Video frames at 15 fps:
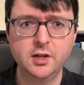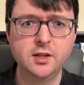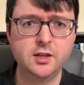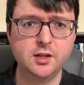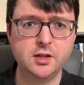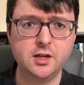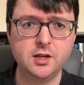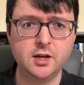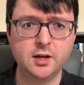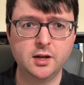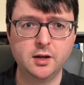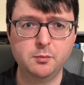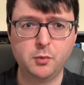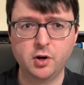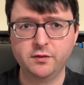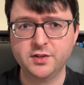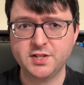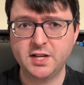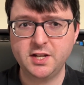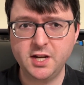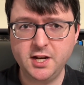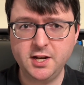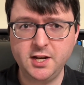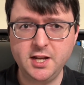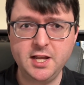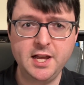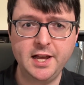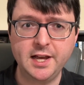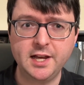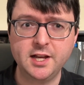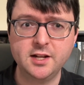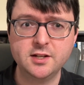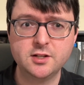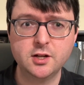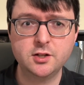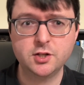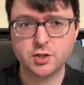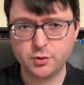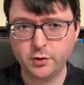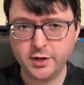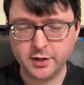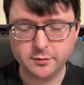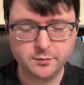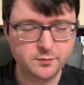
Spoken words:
the Marvel's identity and destroy him.